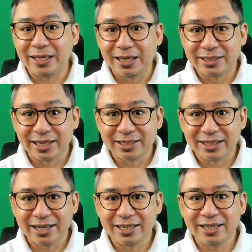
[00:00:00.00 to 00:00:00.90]
legal
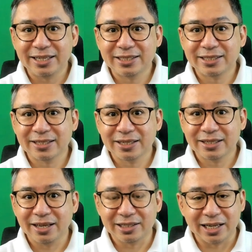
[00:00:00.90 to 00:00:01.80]
secretaries,
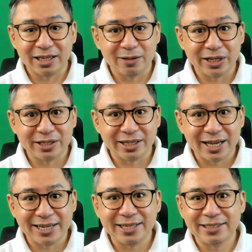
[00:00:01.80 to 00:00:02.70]
executive
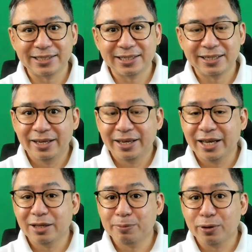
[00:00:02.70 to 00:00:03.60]
secretaries,
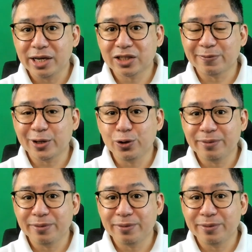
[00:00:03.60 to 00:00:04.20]
and employees of the